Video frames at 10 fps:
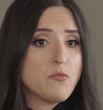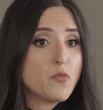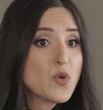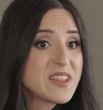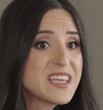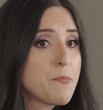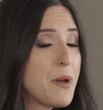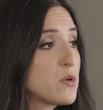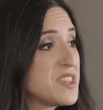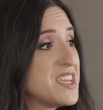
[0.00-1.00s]
really
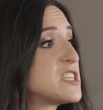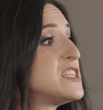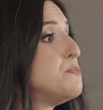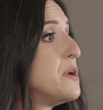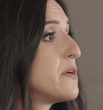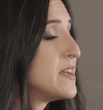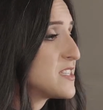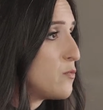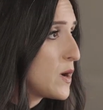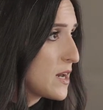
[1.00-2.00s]
about the
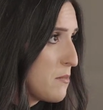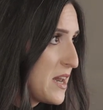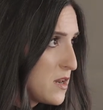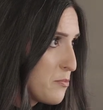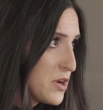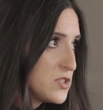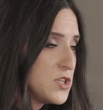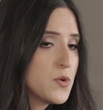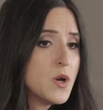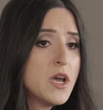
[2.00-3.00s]
experience of what an amenity
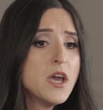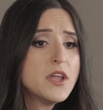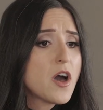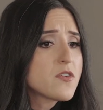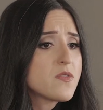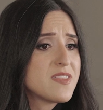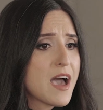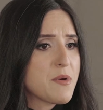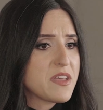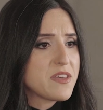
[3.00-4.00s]
brings you. Not only
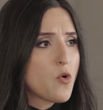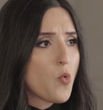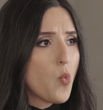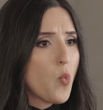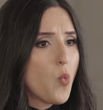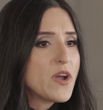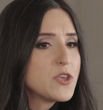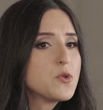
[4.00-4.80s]
that, but I think what